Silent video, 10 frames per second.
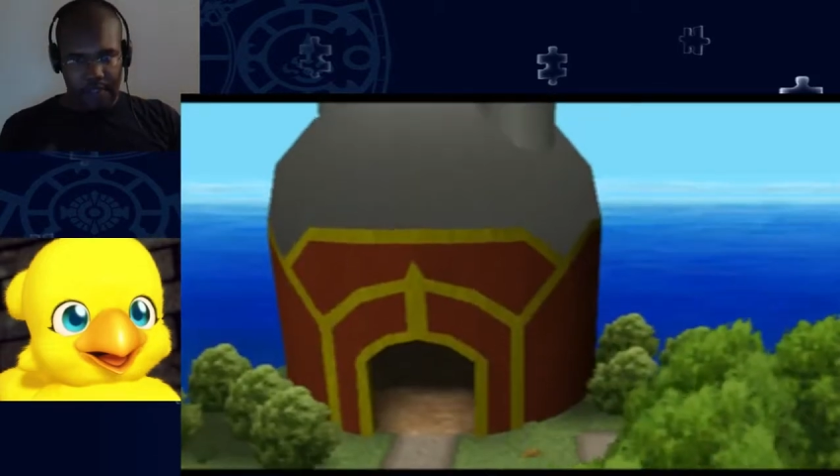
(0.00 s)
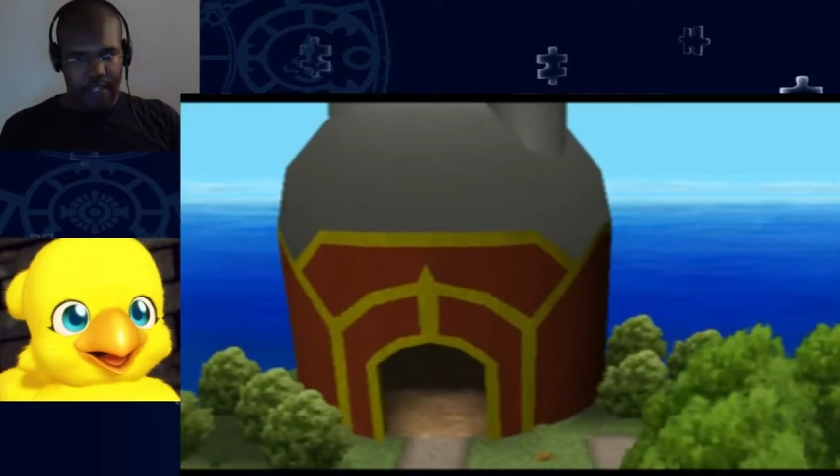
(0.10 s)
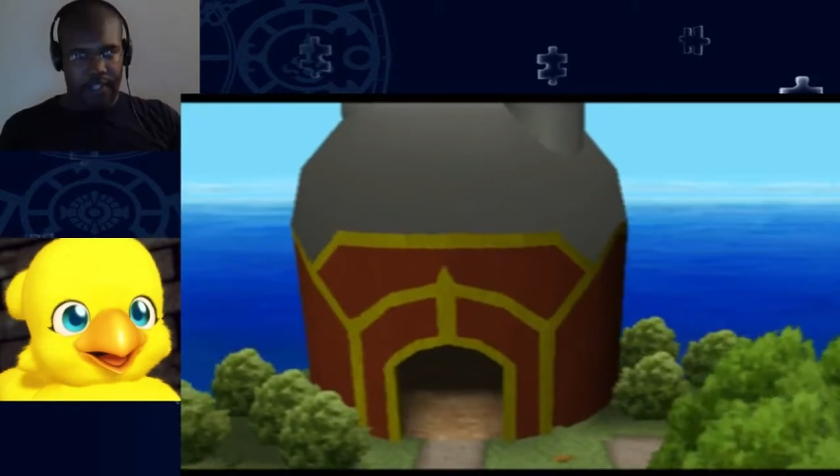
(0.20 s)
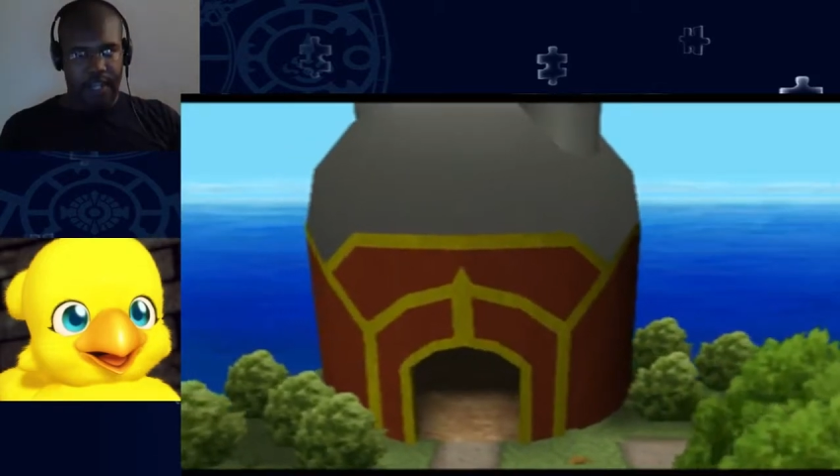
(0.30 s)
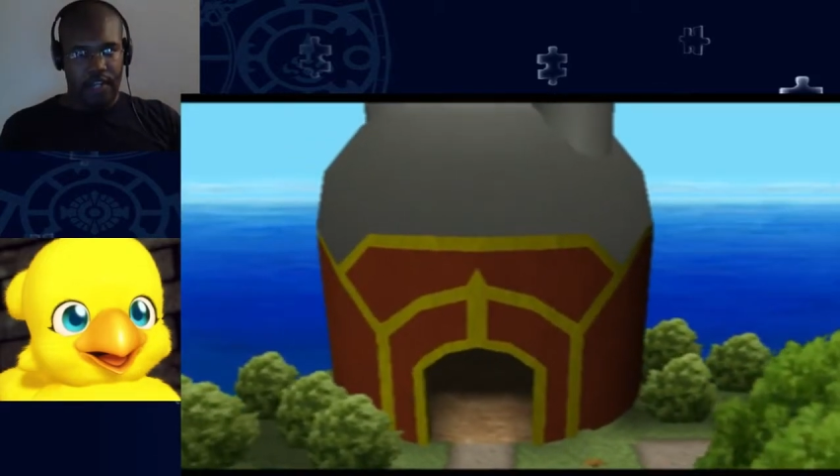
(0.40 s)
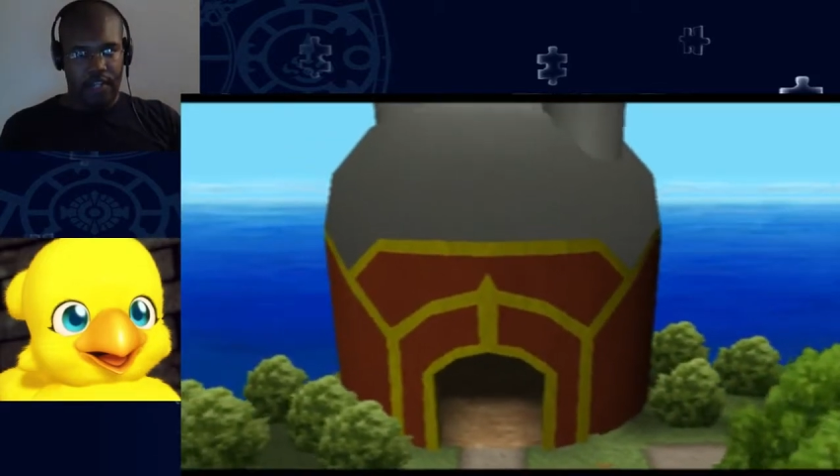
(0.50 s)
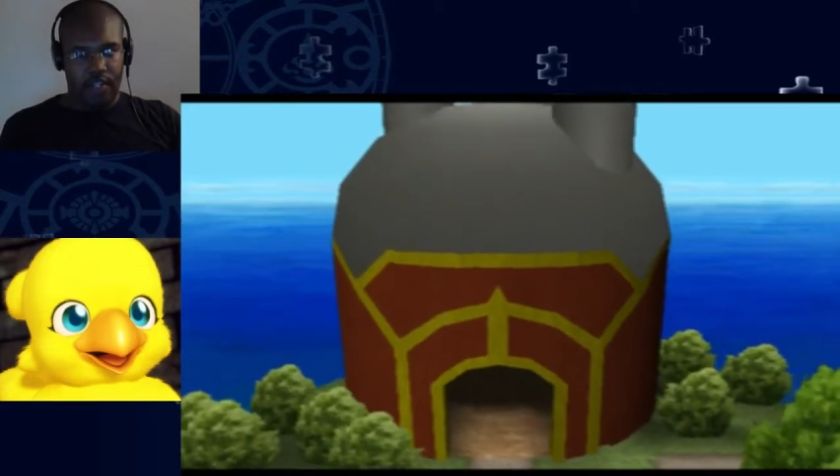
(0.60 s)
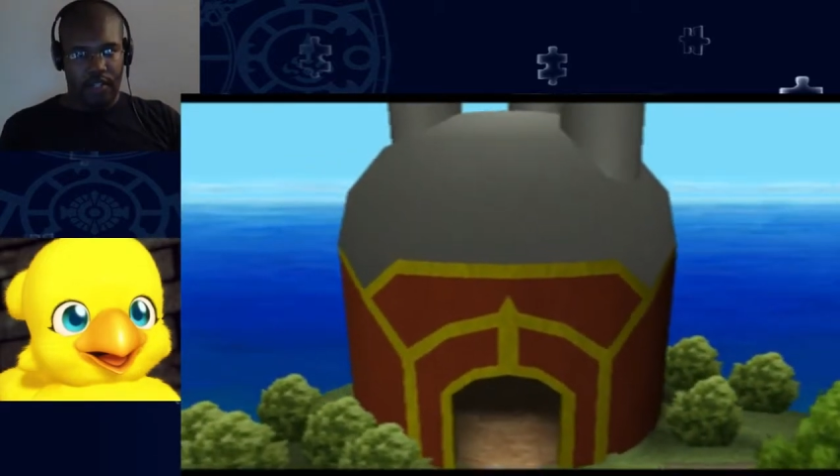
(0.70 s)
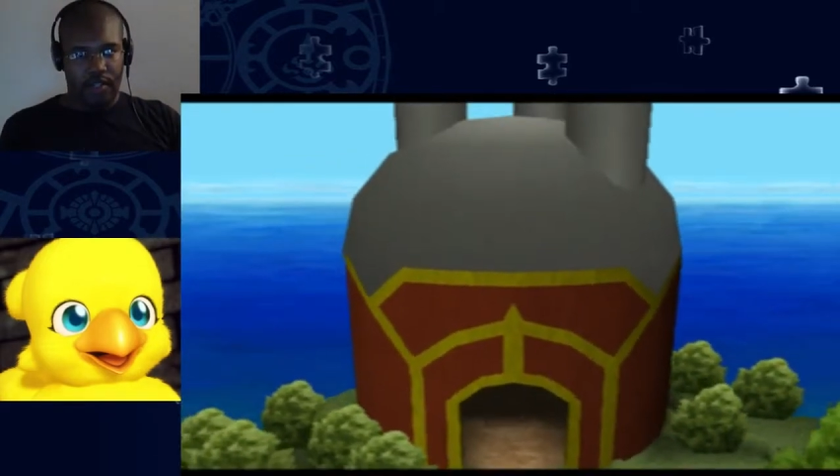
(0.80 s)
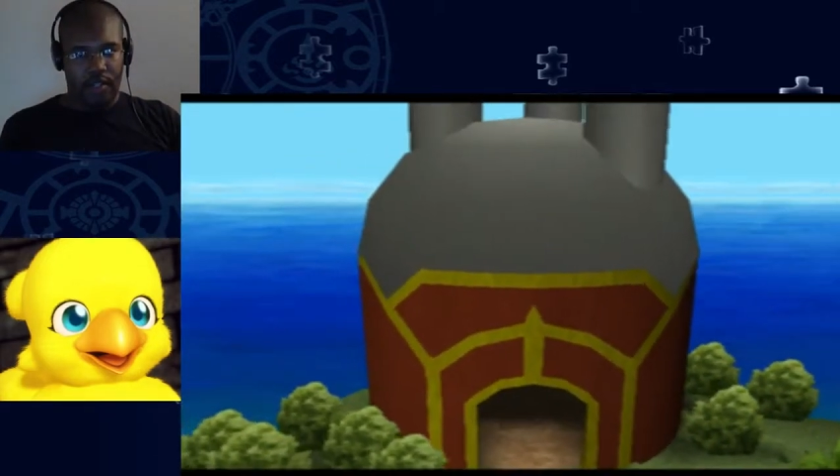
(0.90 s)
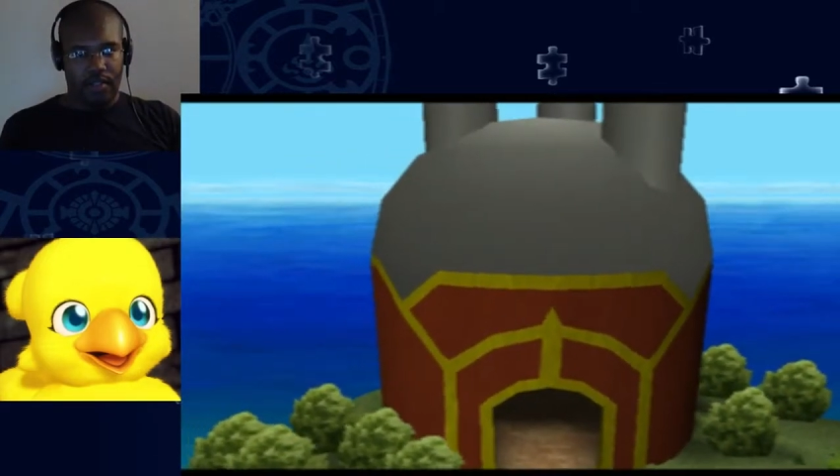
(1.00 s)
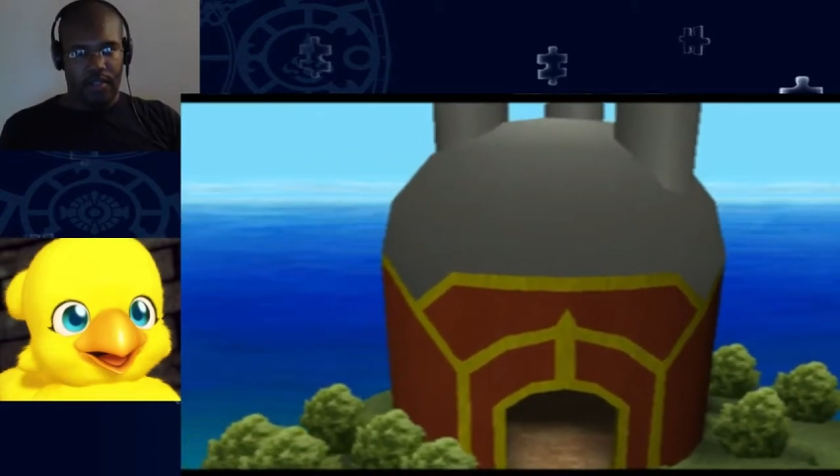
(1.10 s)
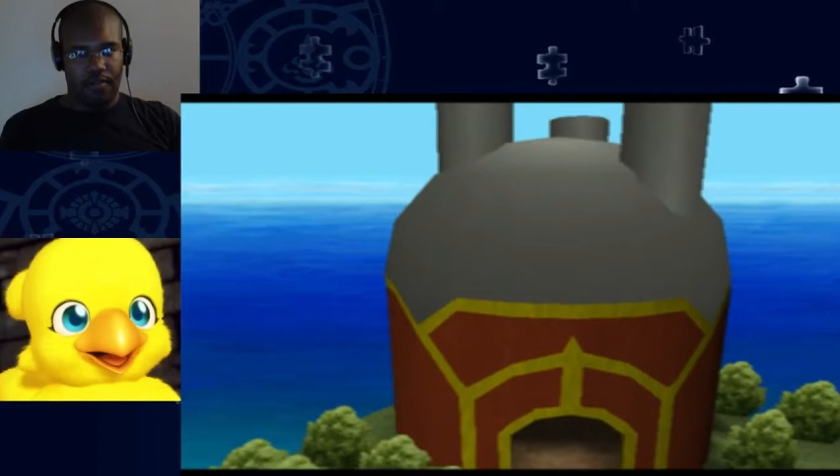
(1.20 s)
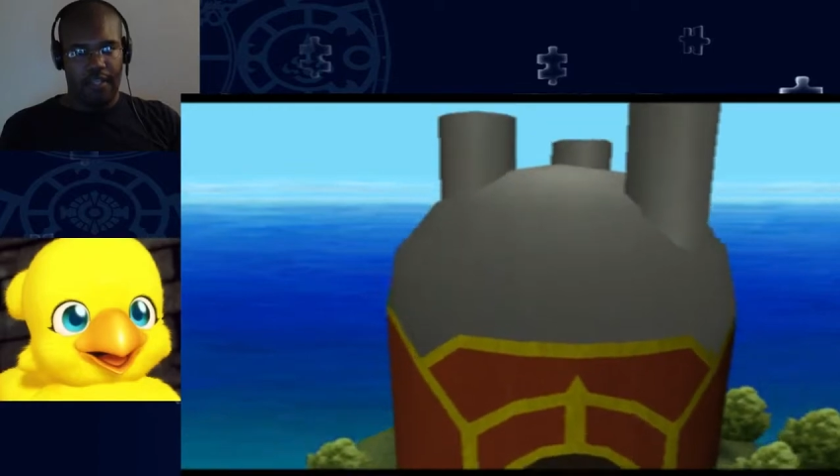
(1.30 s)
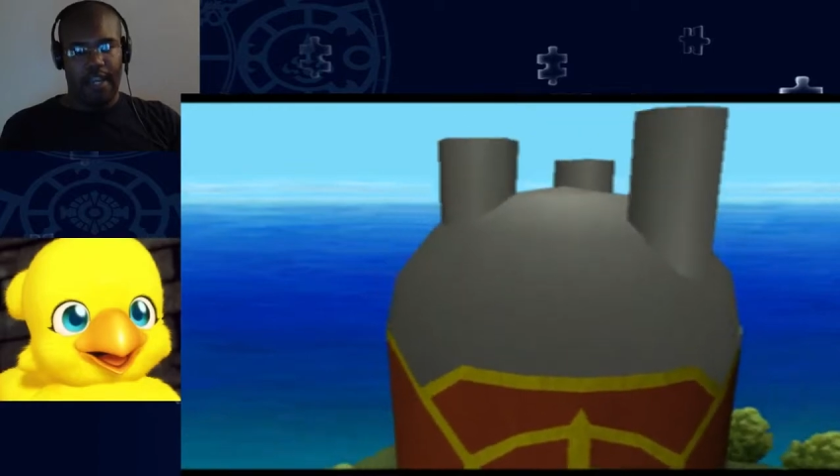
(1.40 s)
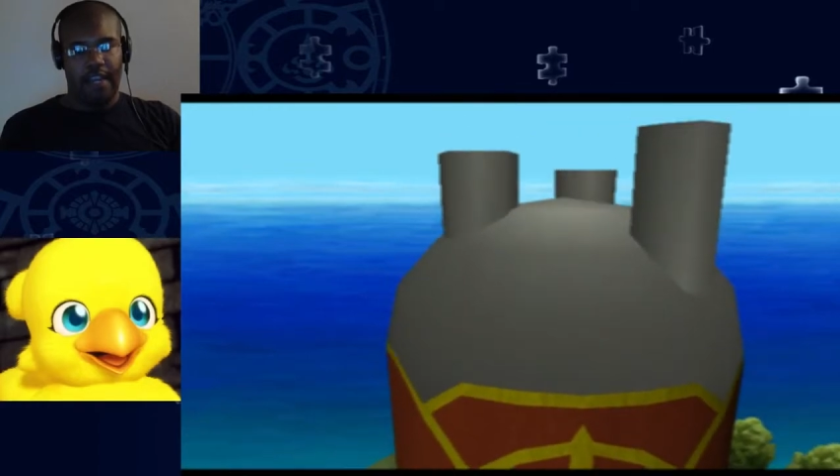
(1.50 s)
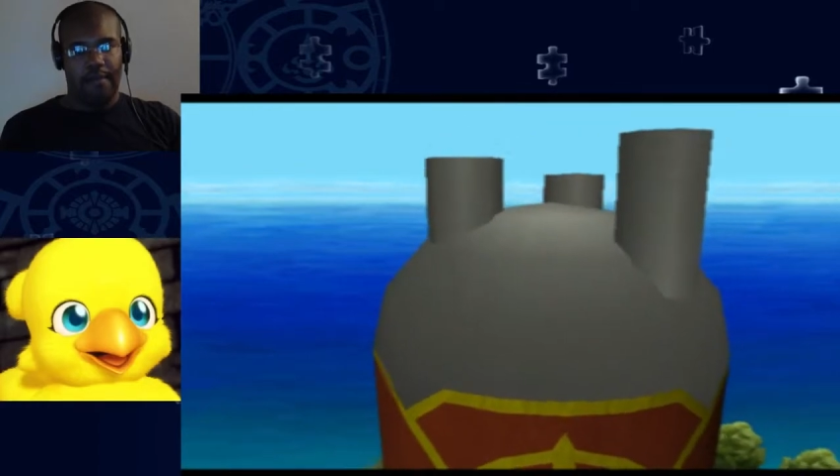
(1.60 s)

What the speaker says: the stages of this game,